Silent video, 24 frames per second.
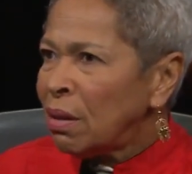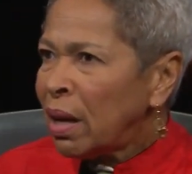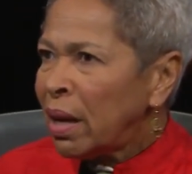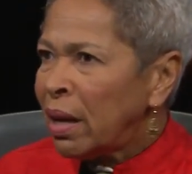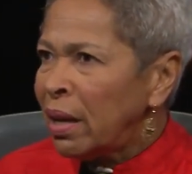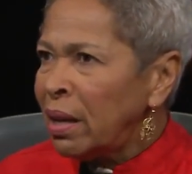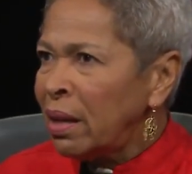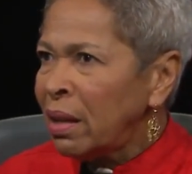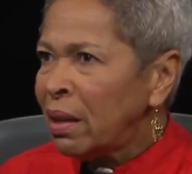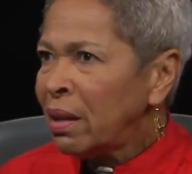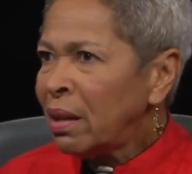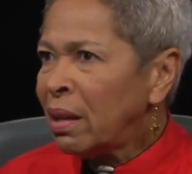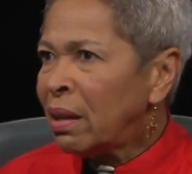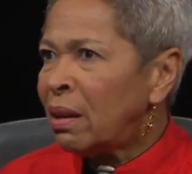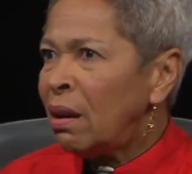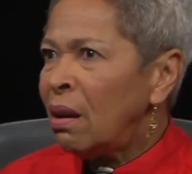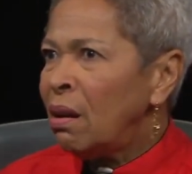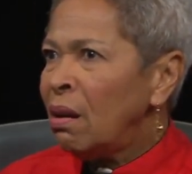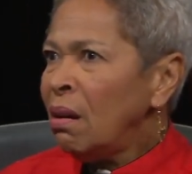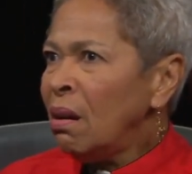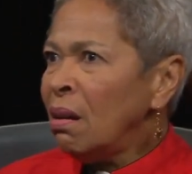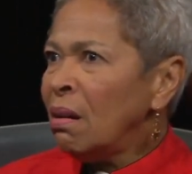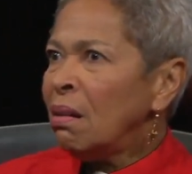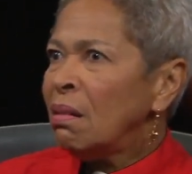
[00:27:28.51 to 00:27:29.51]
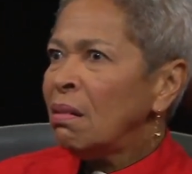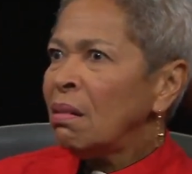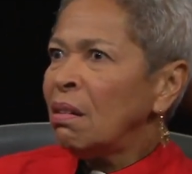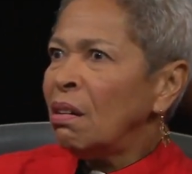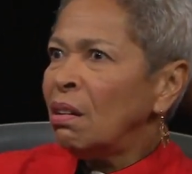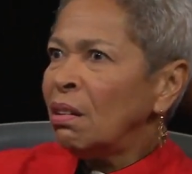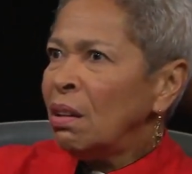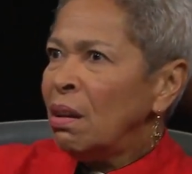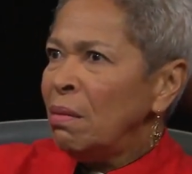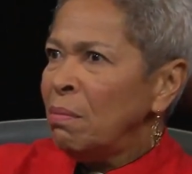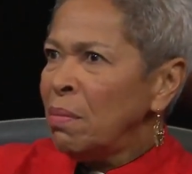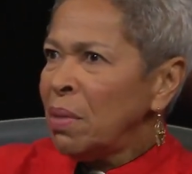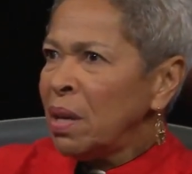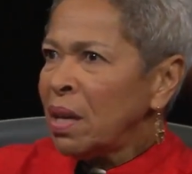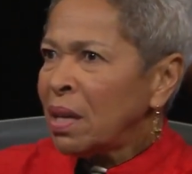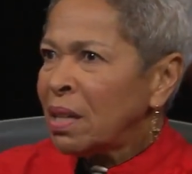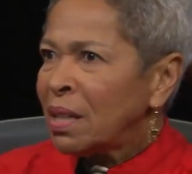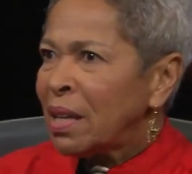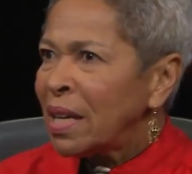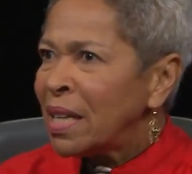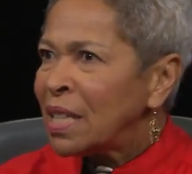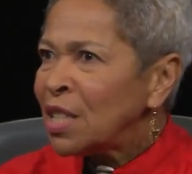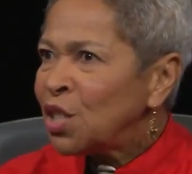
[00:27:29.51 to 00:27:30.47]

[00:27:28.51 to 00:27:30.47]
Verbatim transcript: right? And okay. ah. Colombia.